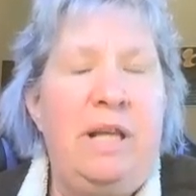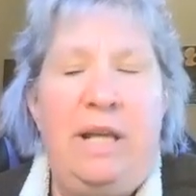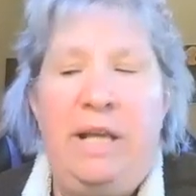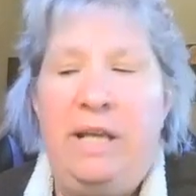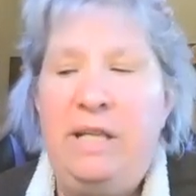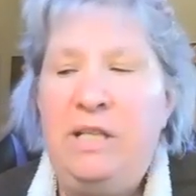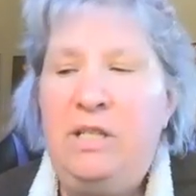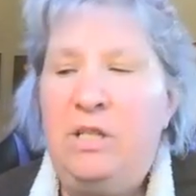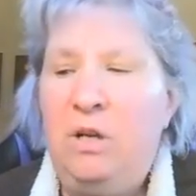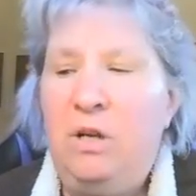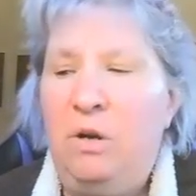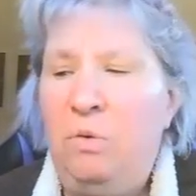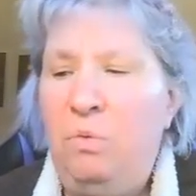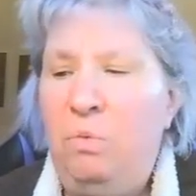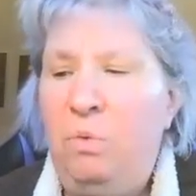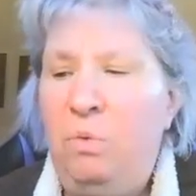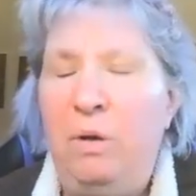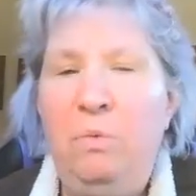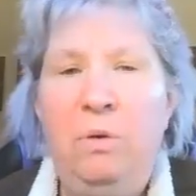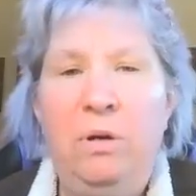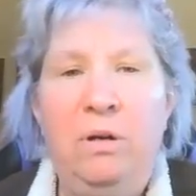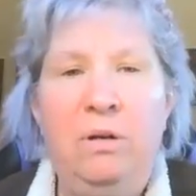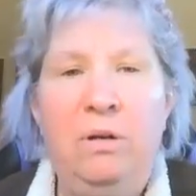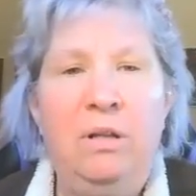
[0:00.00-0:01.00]
And so
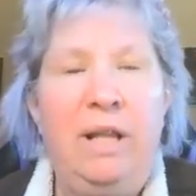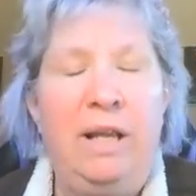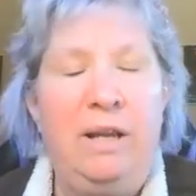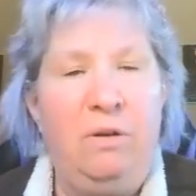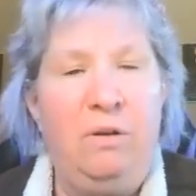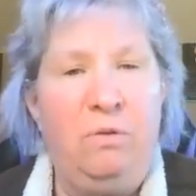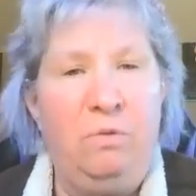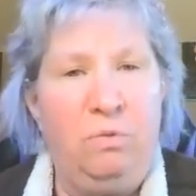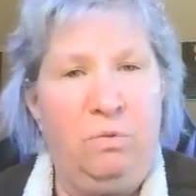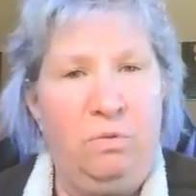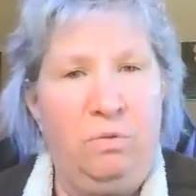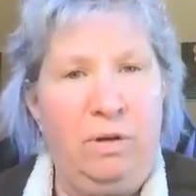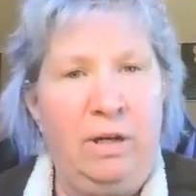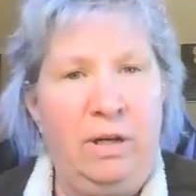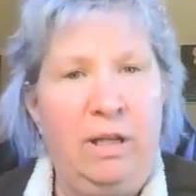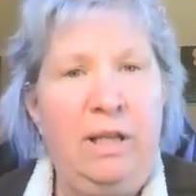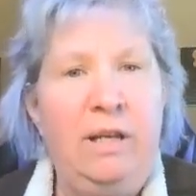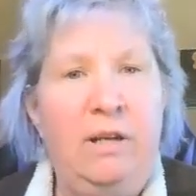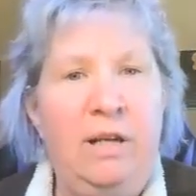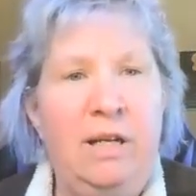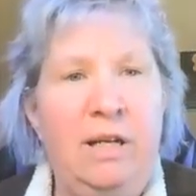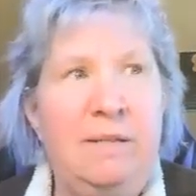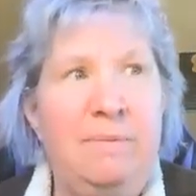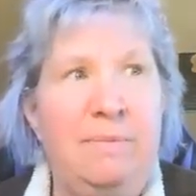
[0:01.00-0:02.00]
when we're really
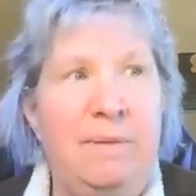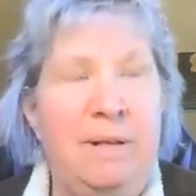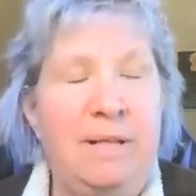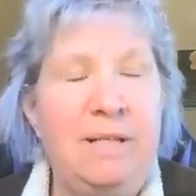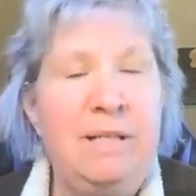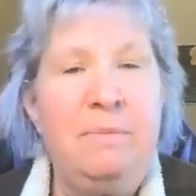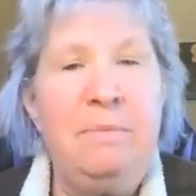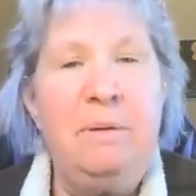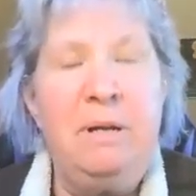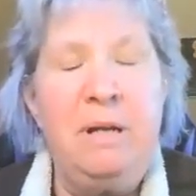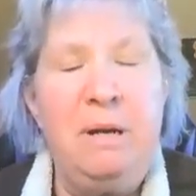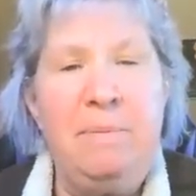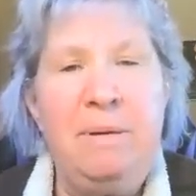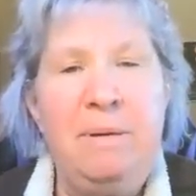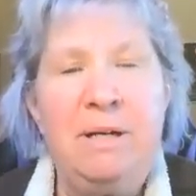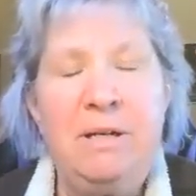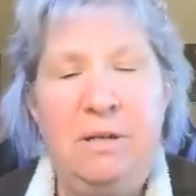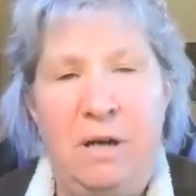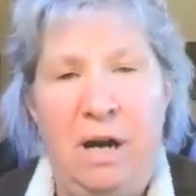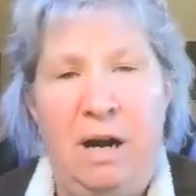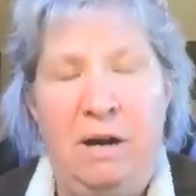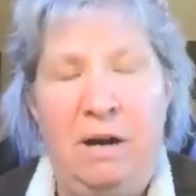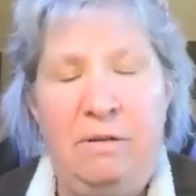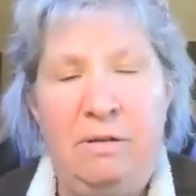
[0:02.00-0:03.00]
good at them, that's going to
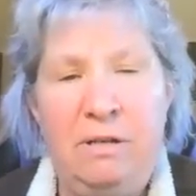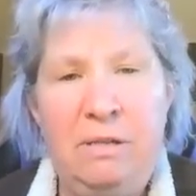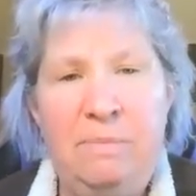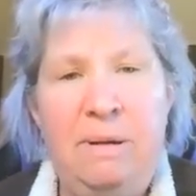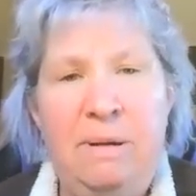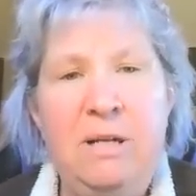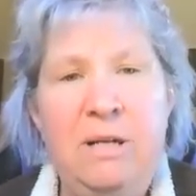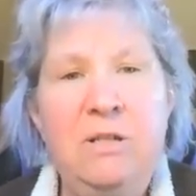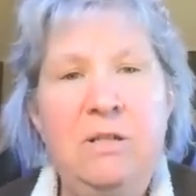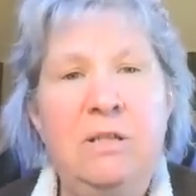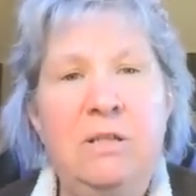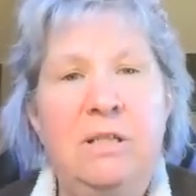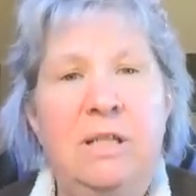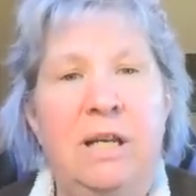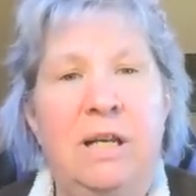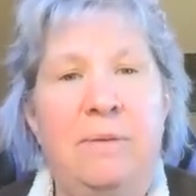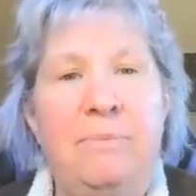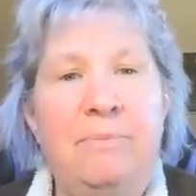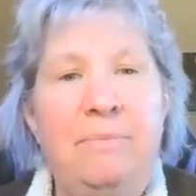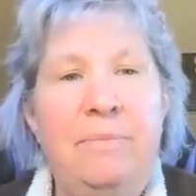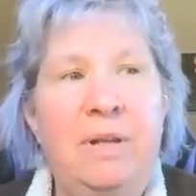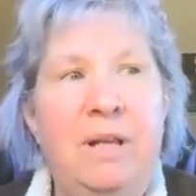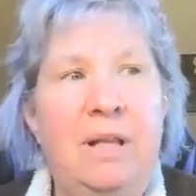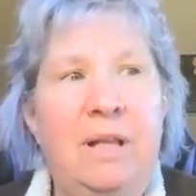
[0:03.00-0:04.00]
become our
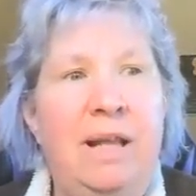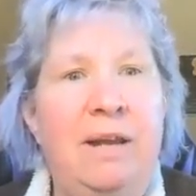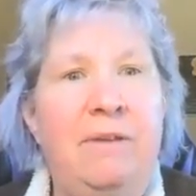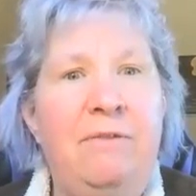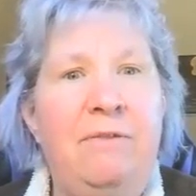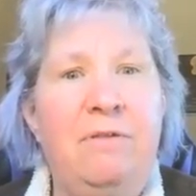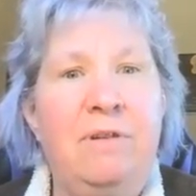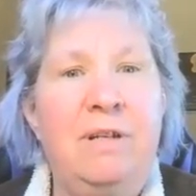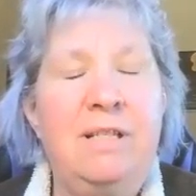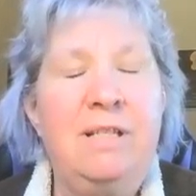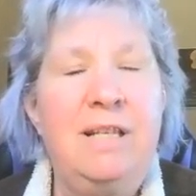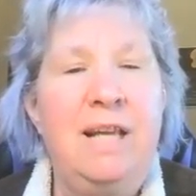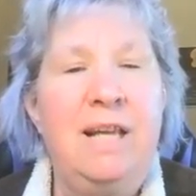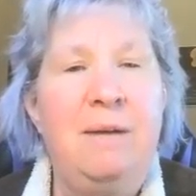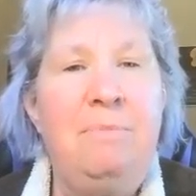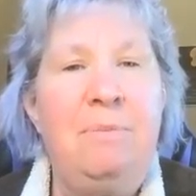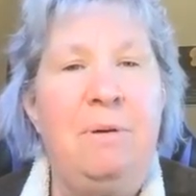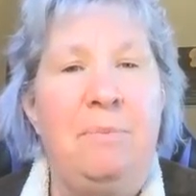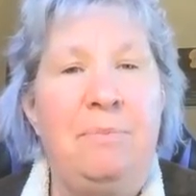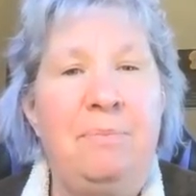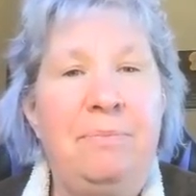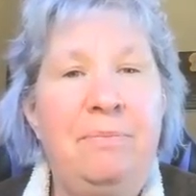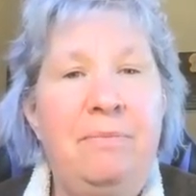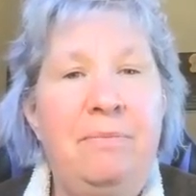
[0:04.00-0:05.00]
specialty. Like, for
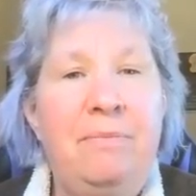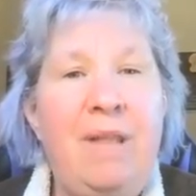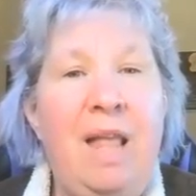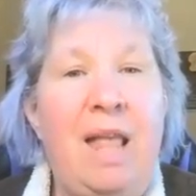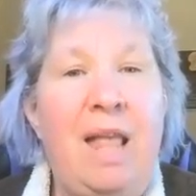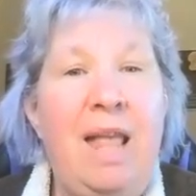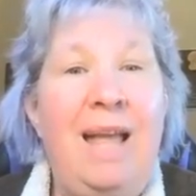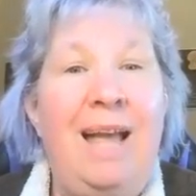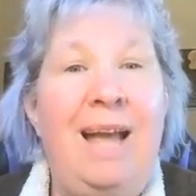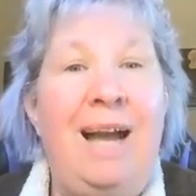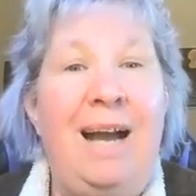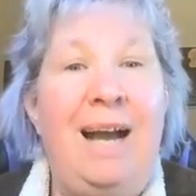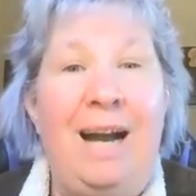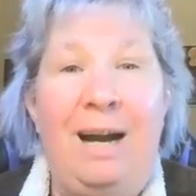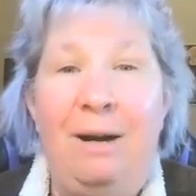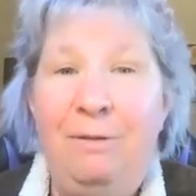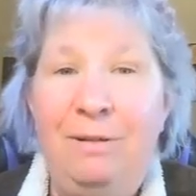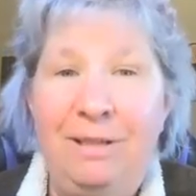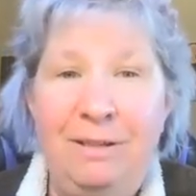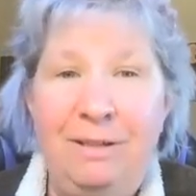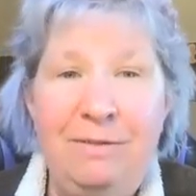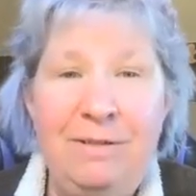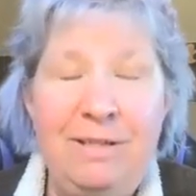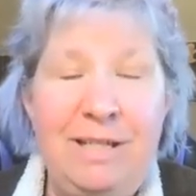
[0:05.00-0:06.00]
example, I
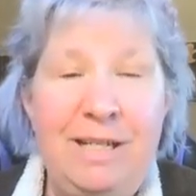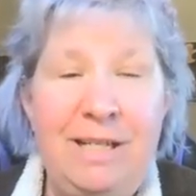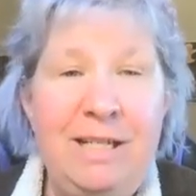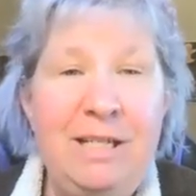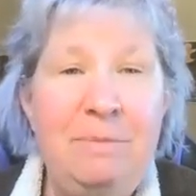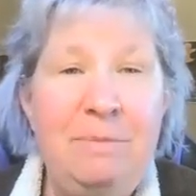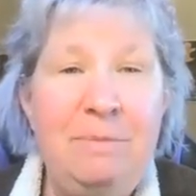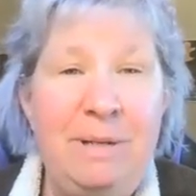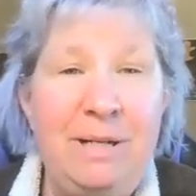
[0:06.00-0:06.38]
will never teach a